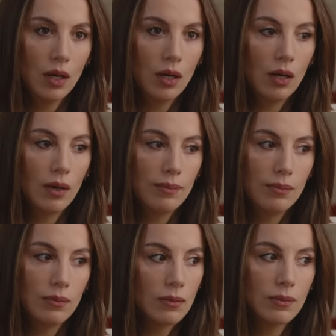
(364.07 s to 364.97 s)

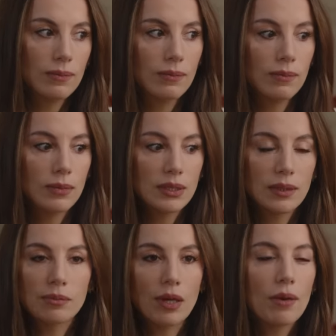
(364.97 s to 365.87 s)
Mm.
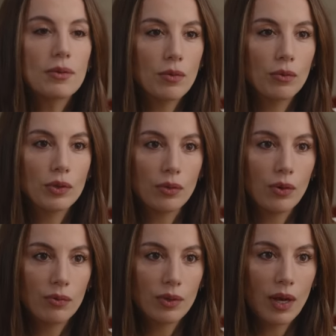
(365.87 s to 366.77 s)
Sometimes when we don't
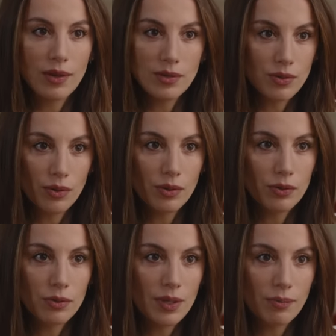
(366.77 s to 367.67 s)
know the answer
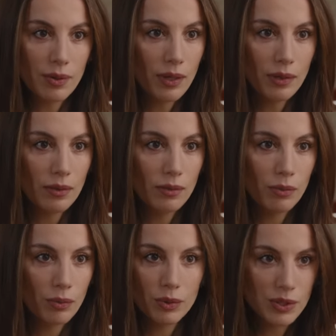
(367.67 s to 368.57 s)
to something,
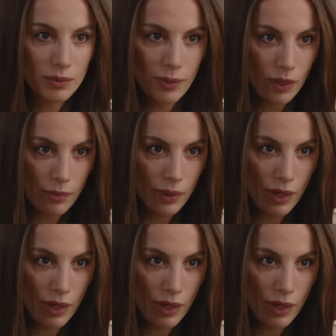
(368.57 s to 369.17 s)
we will just make up an